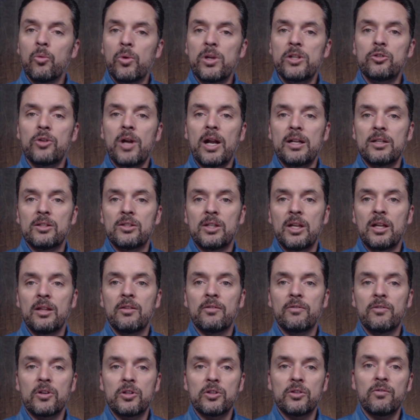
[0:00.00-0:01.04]
We try to
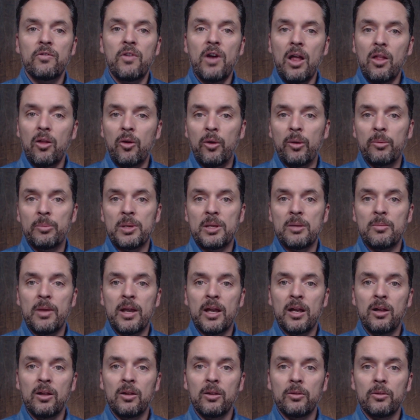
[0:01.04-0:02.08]
send the first follow-up
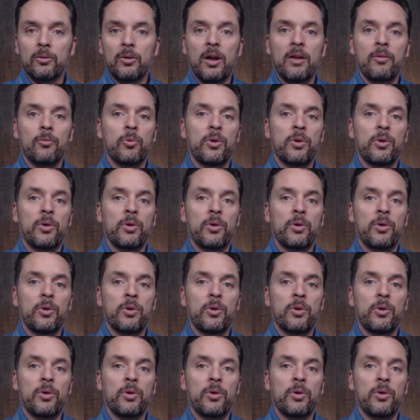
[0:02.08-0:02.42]
email